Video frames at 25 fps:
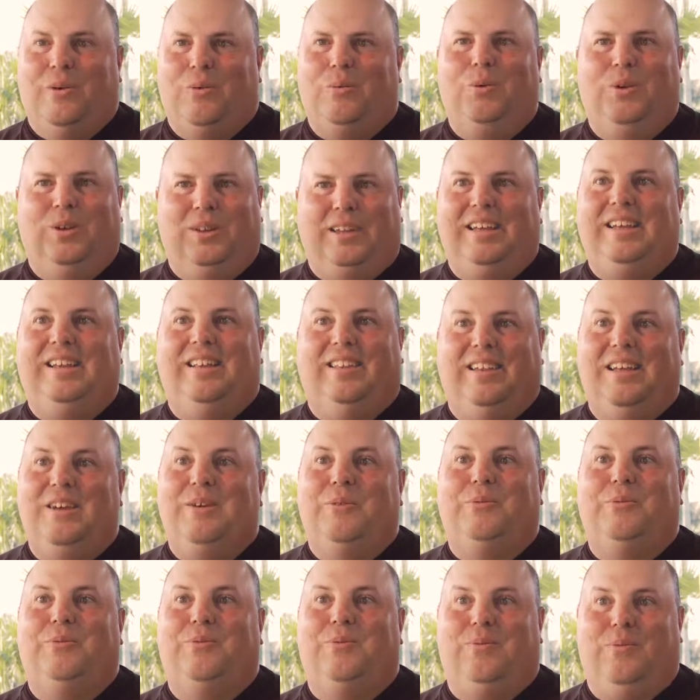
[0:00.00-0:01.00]
really
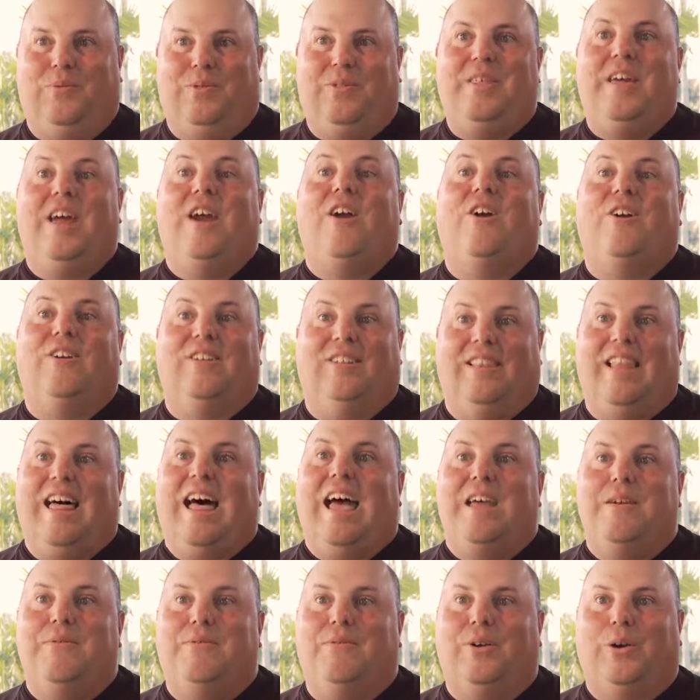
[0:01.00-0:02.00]
live their
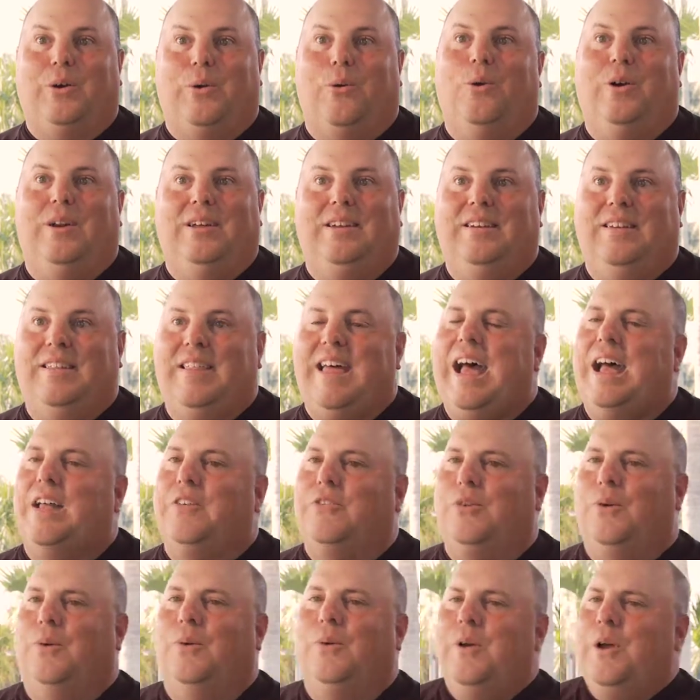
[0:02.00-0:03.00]
life according to
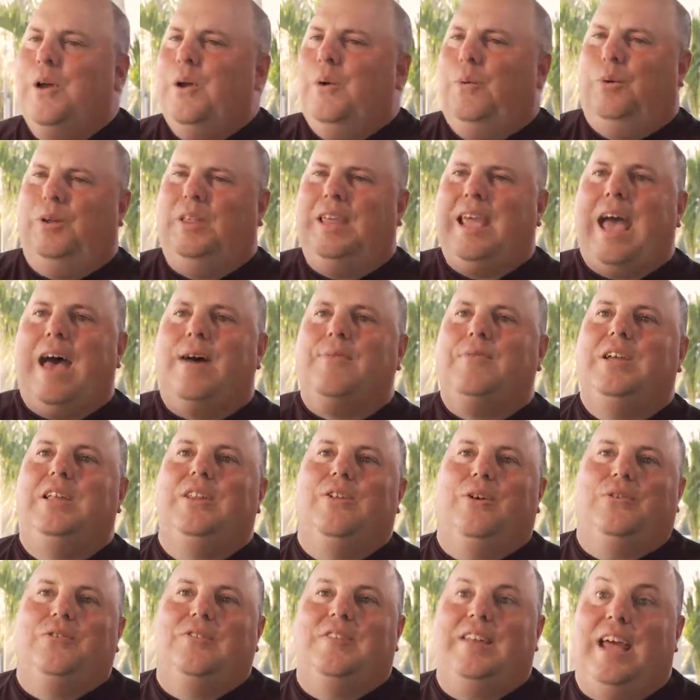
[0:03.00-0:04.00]
that. So really
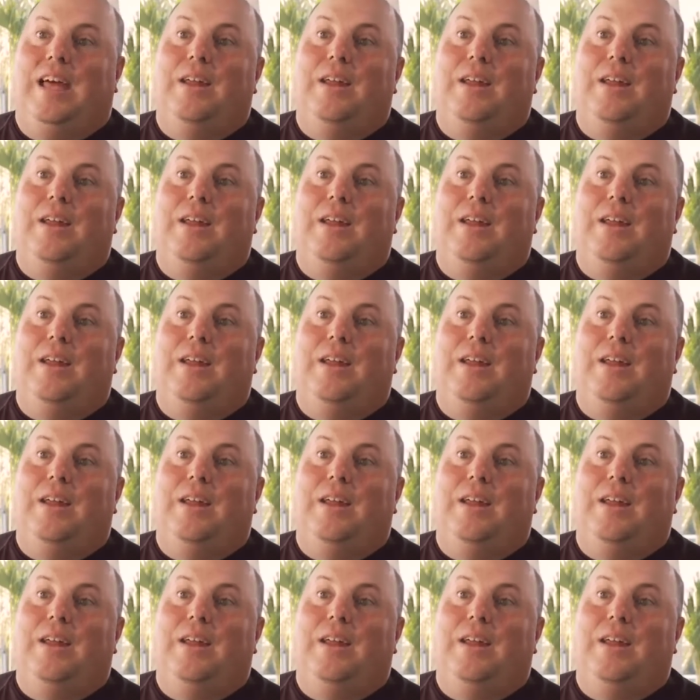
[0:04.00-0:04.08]
having those